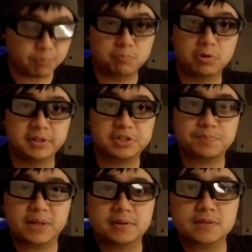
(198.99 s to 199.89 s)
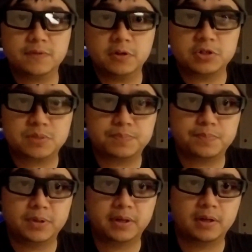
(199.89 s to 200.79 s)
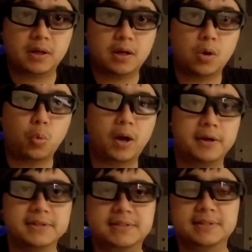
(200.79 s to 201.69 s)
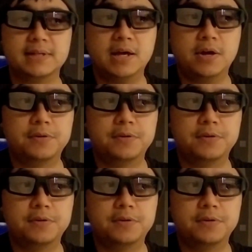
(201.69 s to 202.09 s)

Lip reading: I'm really just making this video just to bring awareness